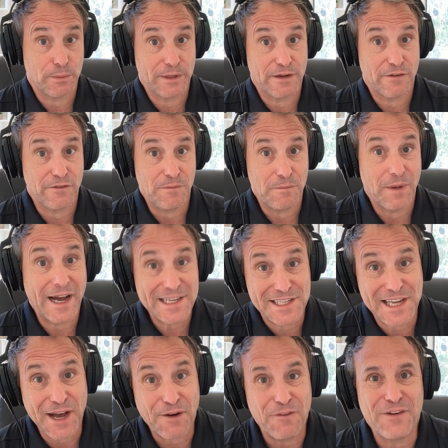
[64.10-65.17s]
bit of
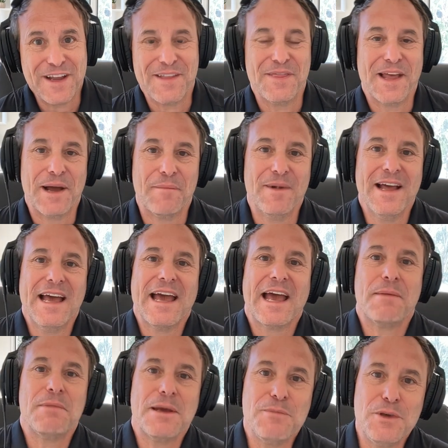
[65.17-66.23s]
myself in them,
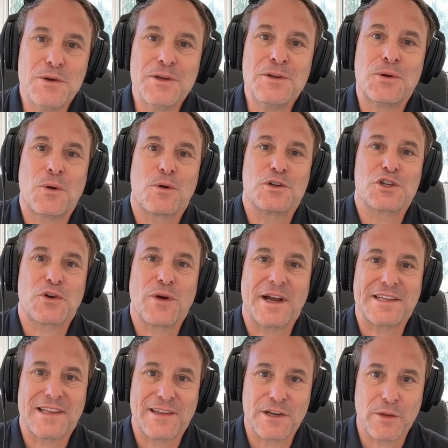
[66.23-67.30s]
and maybe you can course
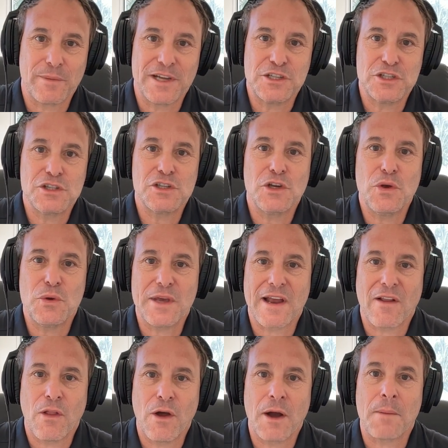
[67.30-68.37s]
correct a little bit just so you
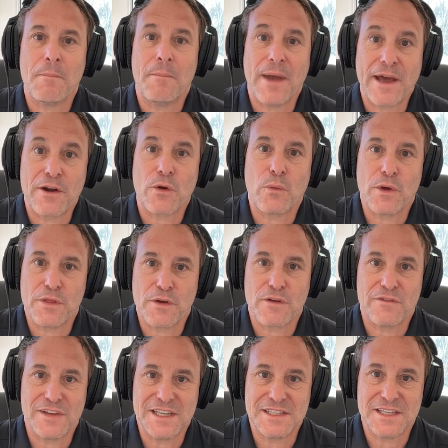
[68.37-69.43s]
get along better with your
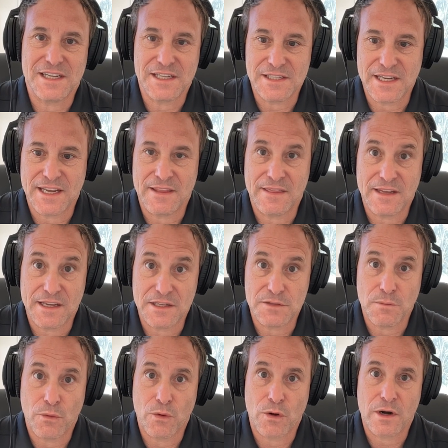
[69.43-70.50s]
VCs in these
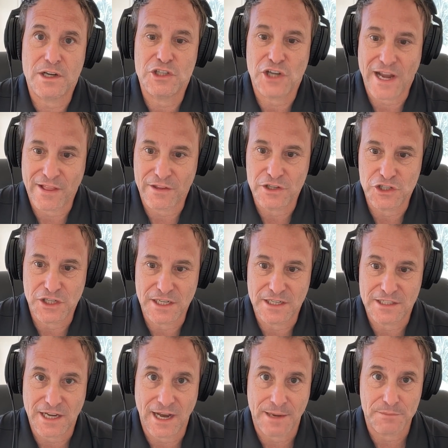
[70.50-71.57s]
more challenging
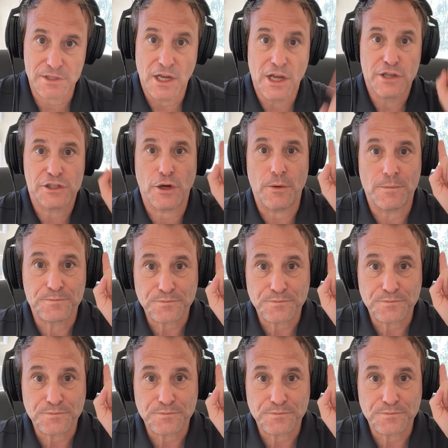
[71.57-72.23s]
times. So